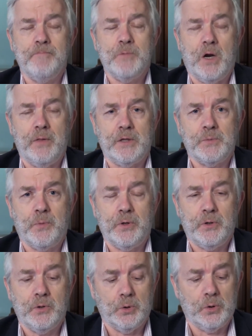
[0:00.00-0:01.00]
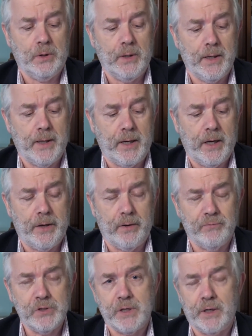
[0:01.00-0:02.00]
you know, that's pretty cool. Uh, and
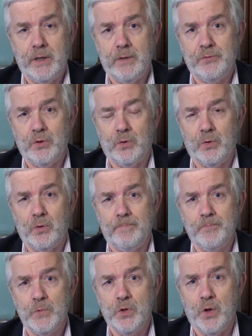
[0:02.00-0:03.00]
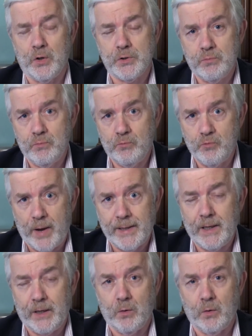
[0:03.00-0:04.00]
obviously if you're not
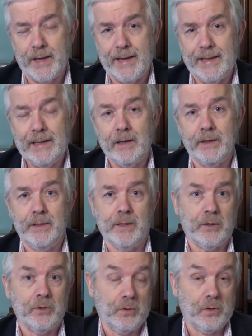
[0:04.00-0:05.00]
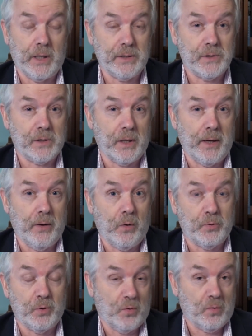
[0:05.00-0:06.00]
ranking organically, then Google ads are going to
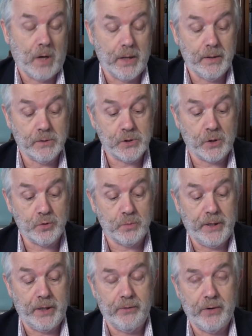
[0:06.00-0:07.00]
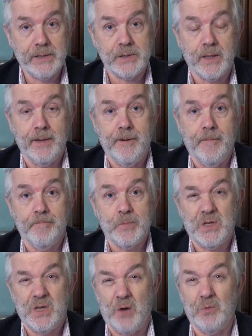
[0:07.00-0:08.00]
help, or other social media ads.
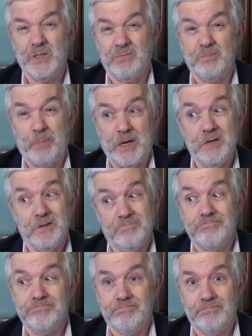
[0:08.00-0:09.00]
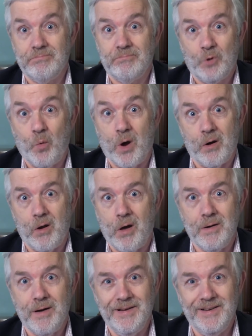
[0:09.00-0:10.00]
So yeah, we spend quite a
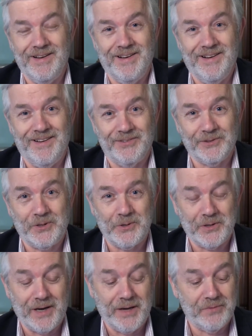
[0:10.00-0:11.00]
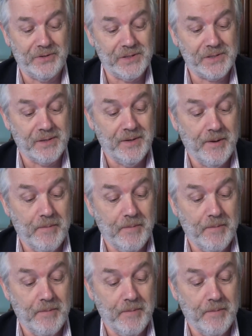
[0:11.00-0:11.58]
lot on Google adverts.